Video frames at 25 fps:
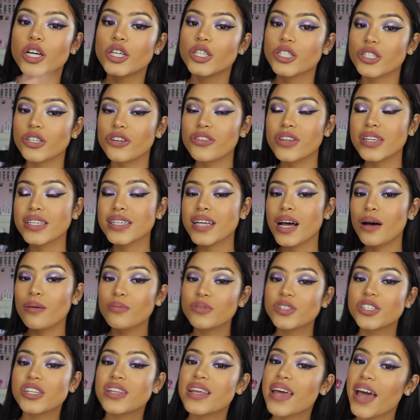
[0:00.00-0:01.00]
So this
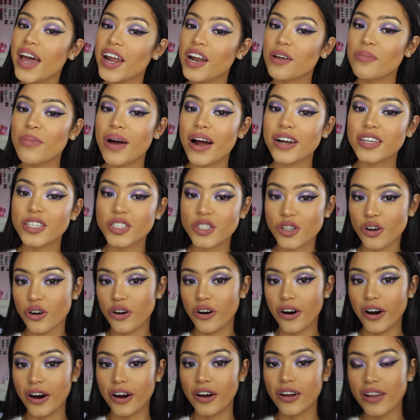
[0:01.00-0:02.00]
comes to the end of my
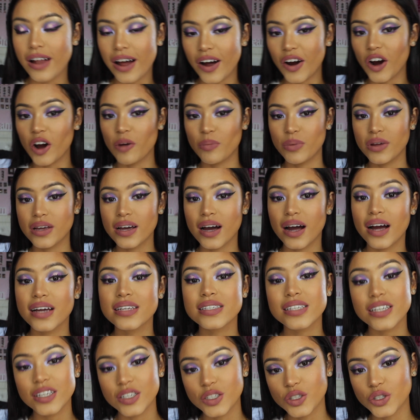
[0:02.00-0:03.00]
tutorial. I hope you
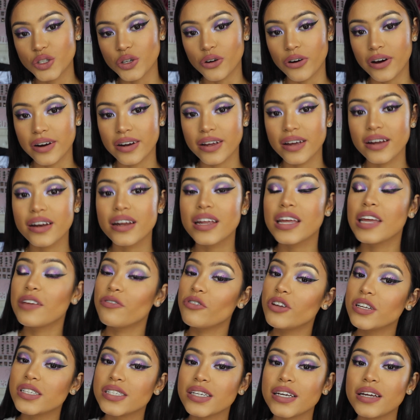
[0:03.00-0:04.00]
guys enjoyed it.
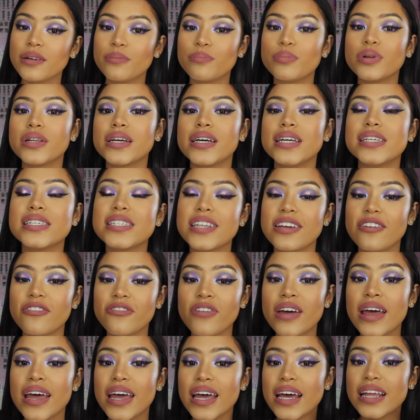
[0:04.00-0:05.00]
If you did, please
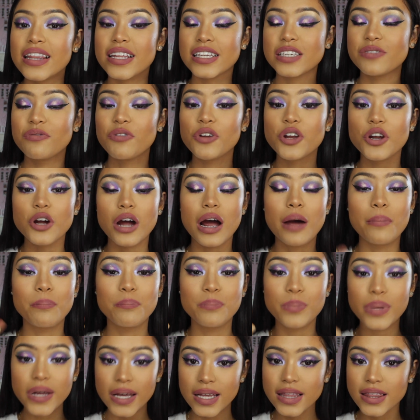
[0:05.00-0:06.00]
give this video a
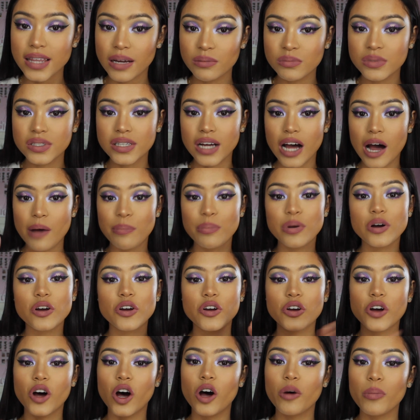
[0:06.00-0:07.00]
big thumbs up,
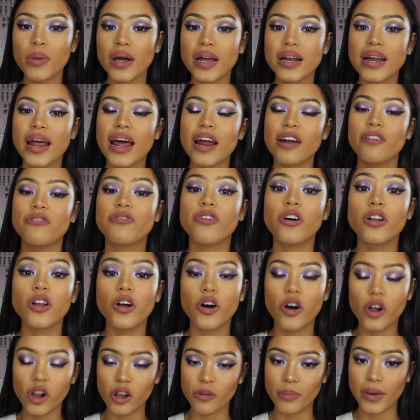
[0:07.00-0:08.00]
comment, and
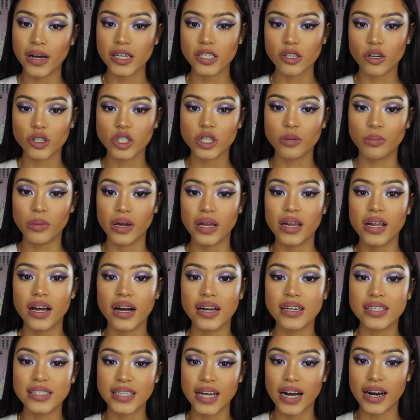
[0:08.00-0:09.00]
follow all of my social
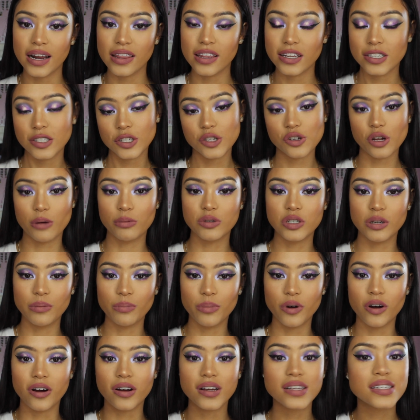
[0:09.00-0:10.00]
media down in the description
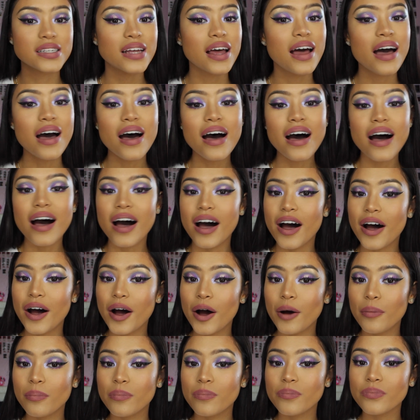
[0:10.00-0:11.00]
box.
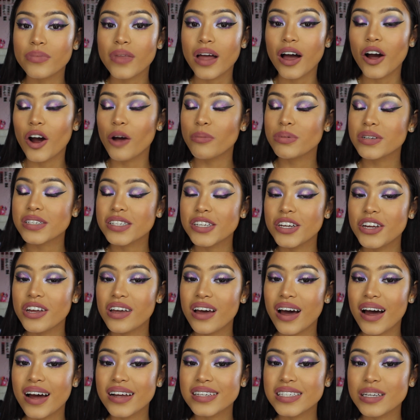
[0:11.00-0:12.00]
I hope to see you
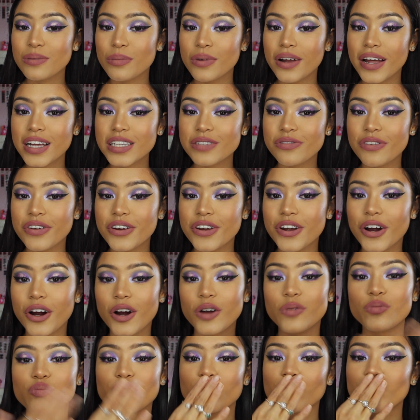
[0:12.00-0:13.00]
guys in my next
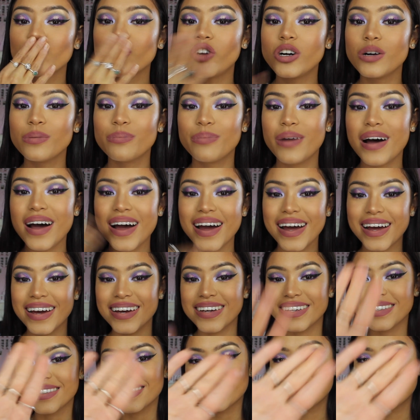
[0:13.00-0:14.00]
video. Bye!